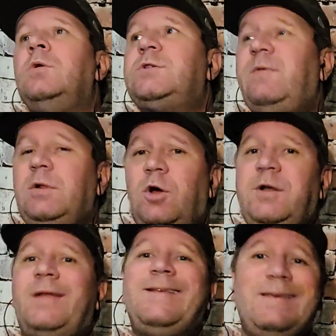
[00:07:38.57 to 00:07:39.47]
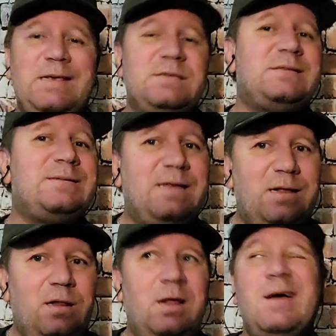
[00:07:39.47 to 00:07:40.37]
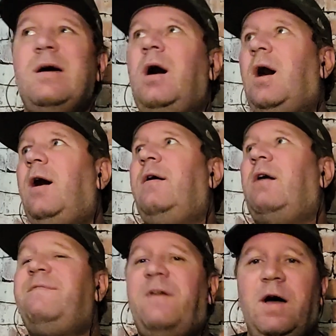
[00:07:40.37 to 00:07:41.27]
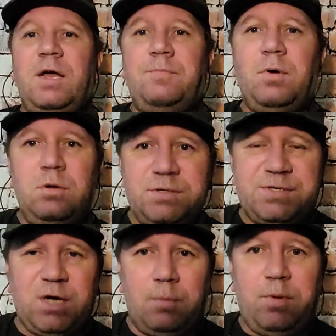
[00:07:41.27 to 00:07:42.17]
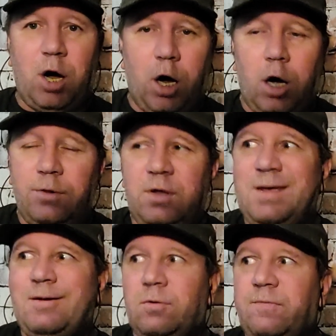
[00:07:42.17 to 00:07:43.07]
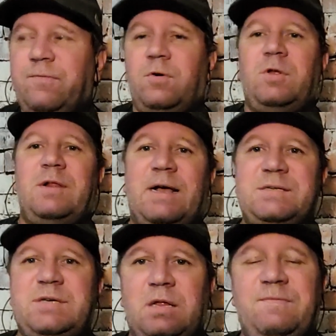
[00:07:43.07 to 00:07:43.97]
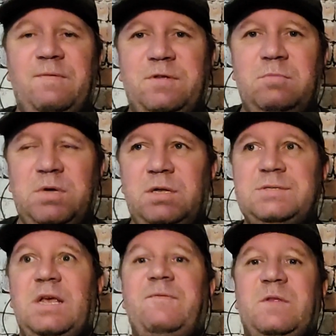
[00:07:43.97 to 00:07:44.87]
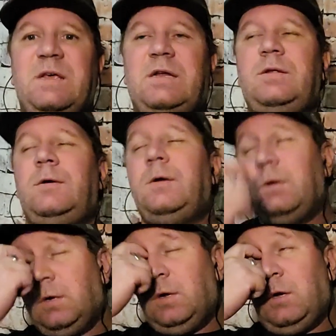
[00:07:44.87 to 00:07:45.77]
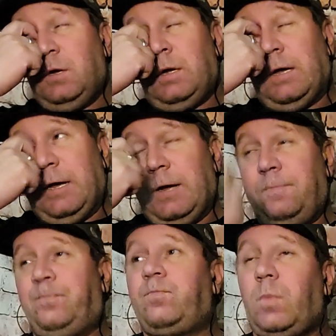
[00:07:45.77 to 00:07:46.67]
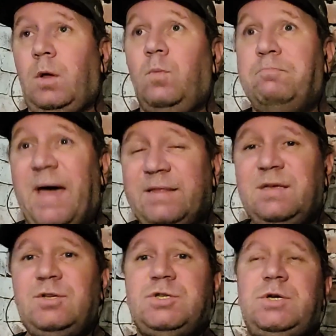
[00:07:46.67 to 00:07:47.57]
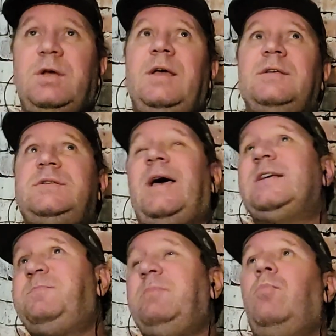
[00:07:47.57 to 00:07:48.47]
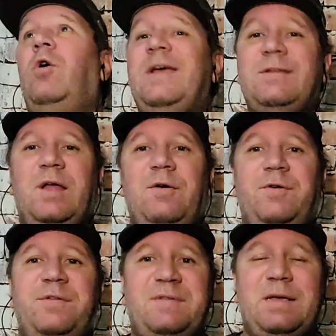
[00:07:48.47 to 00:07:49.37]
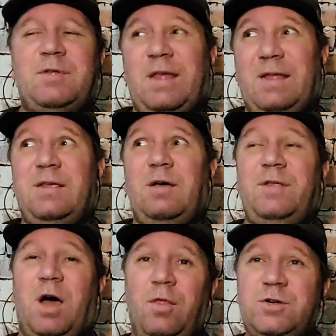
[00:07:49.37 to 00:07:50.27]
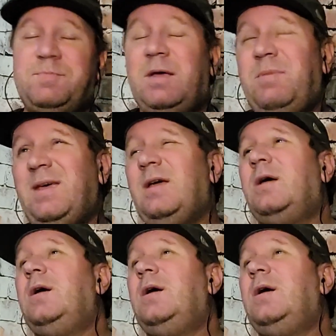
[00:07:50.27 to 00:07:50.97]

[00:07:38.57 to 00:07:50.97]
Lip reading: So we learned that he's still a viable sub on for the last 10-15 minutes, if needed. Matic has been more in and out of the team than any of the others, maybe.